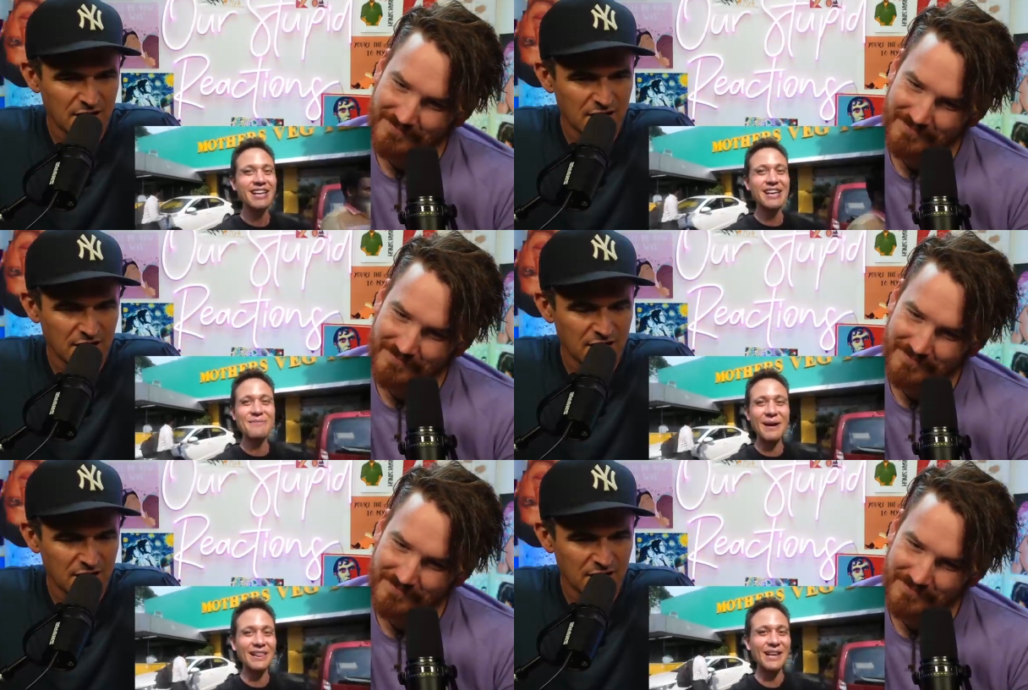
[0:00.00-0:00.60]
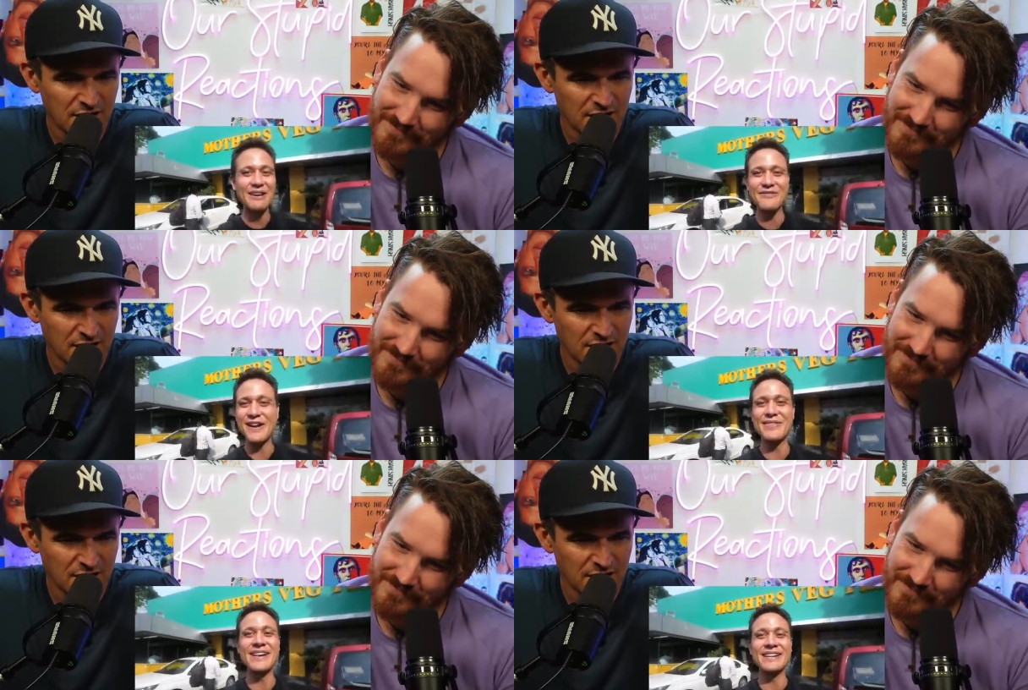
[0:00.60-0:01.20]
Speaker 1: in my life,
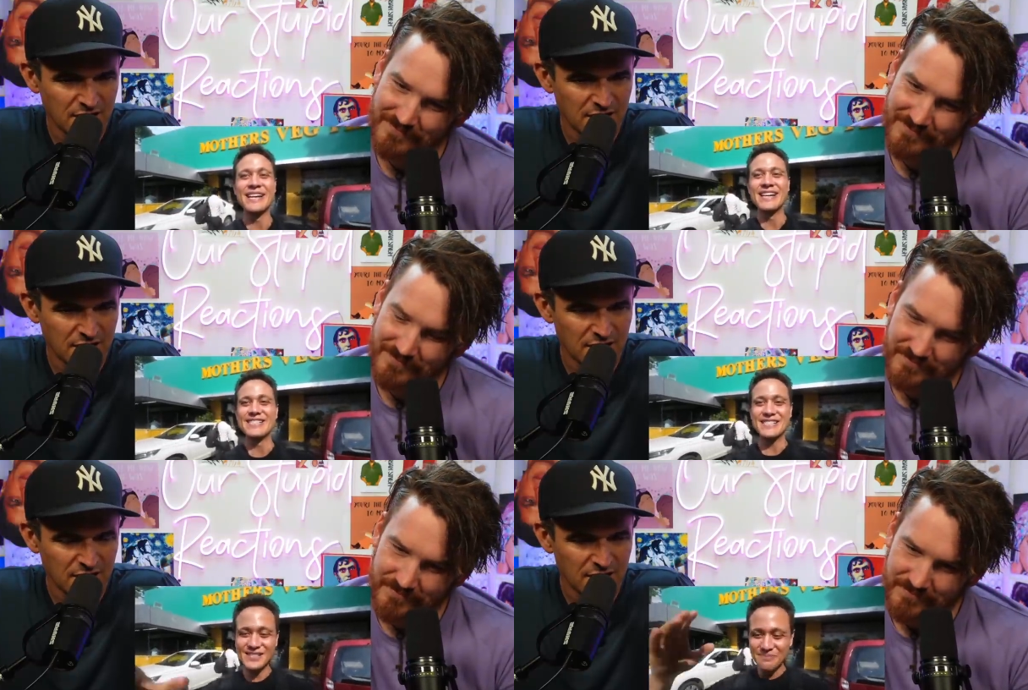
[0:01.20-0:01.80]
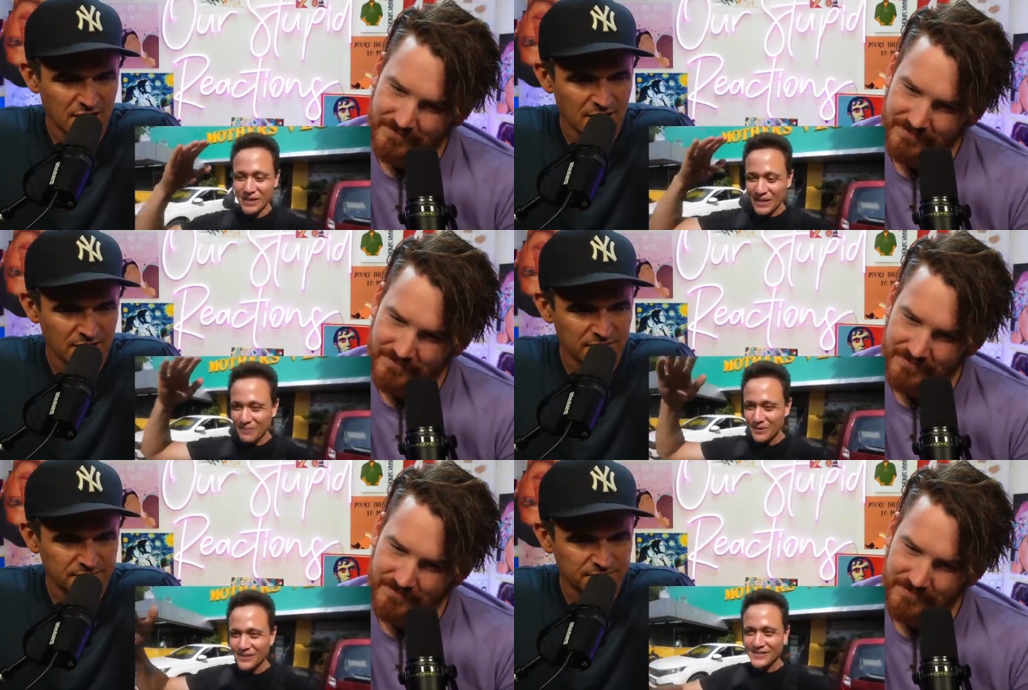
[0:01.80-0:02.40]
and then just being
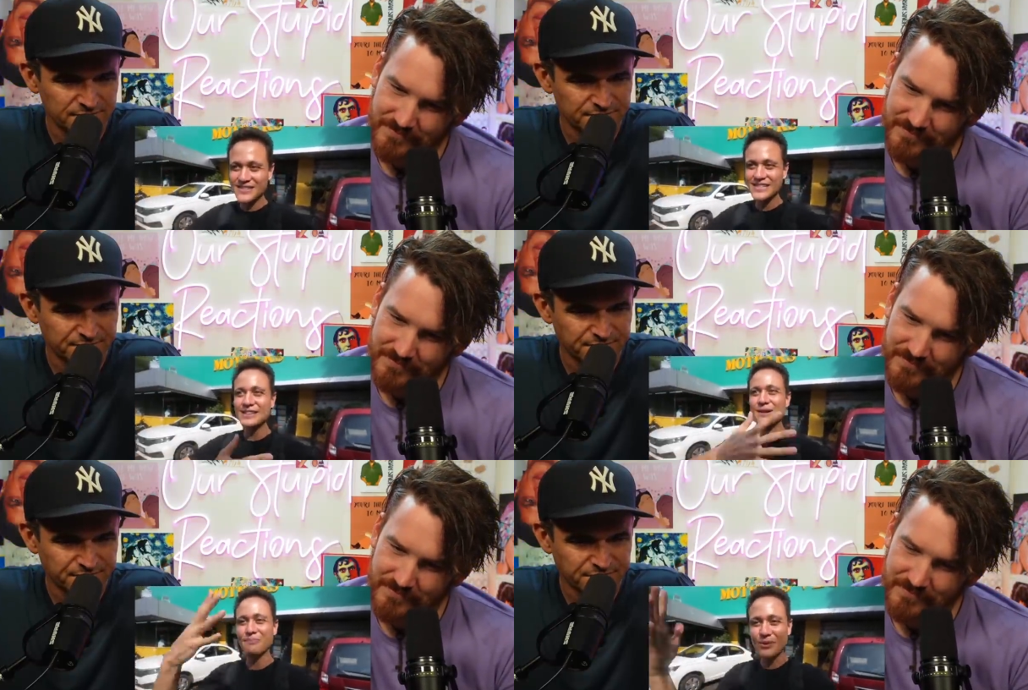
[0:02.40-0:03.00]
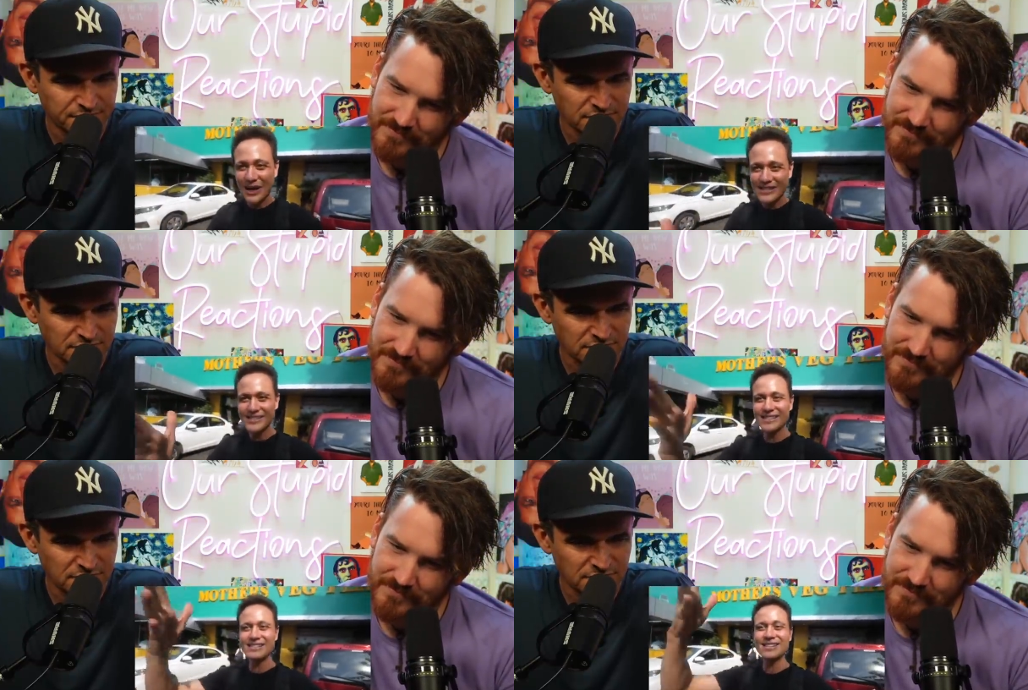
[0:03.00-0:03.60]
able to see the
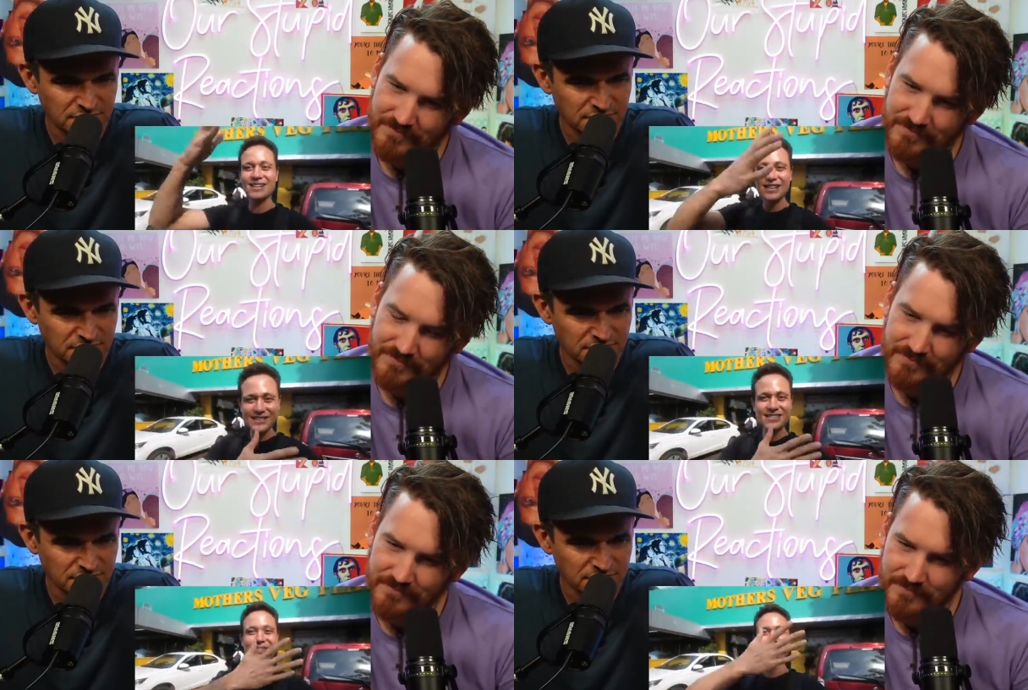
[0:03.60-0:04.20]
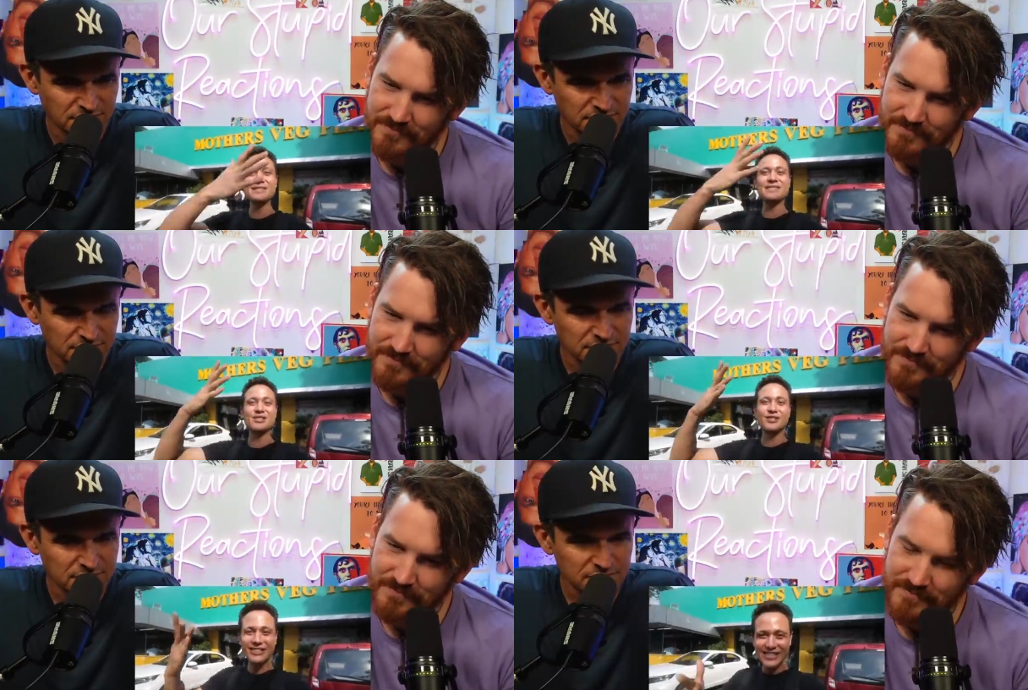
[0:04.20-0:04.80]
process, the customs, the
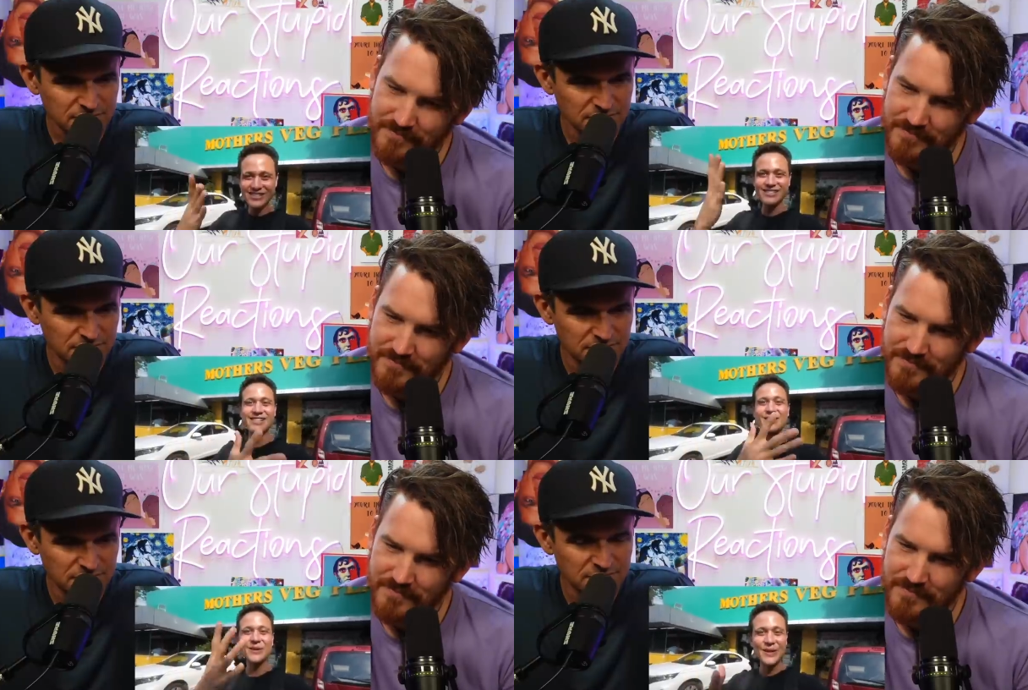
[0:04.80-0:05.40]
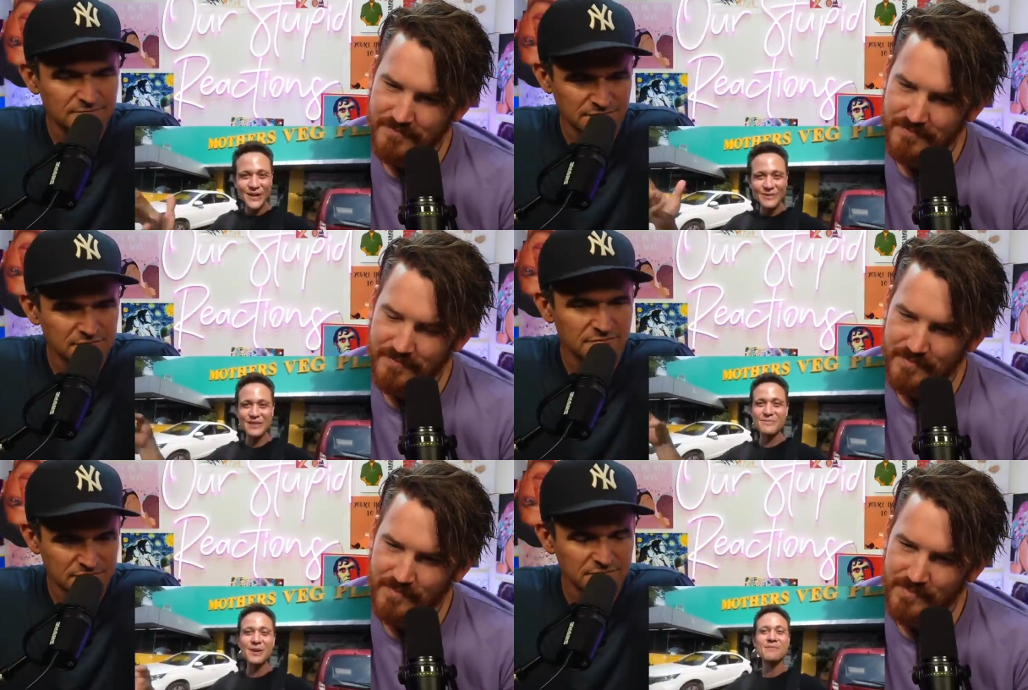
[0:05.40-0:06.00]
traditions that go along with
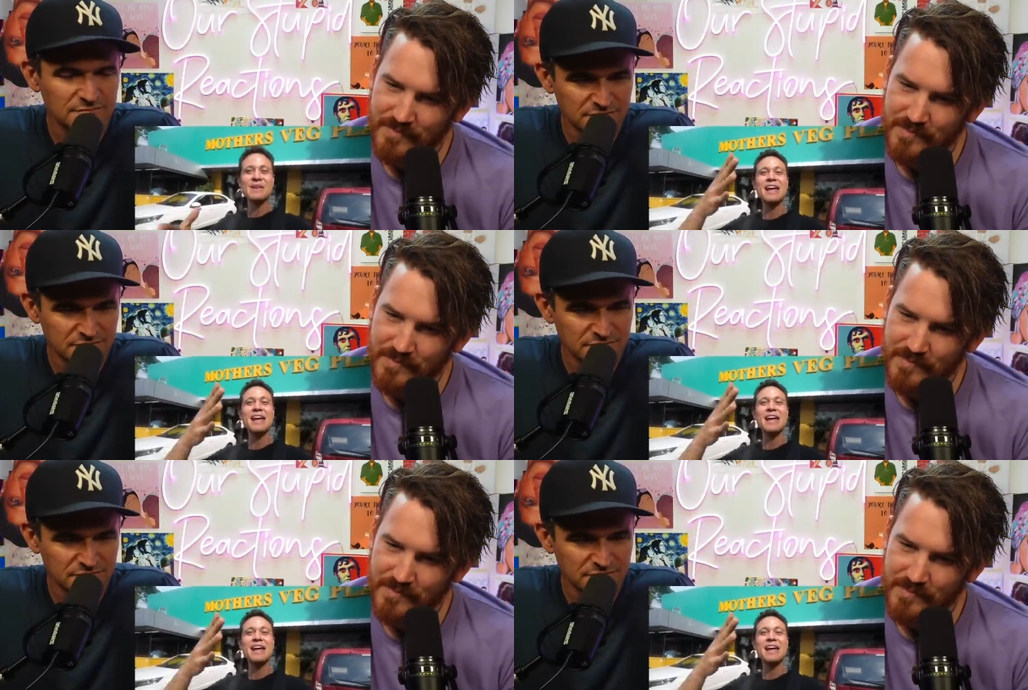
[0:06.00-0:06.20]
the meal,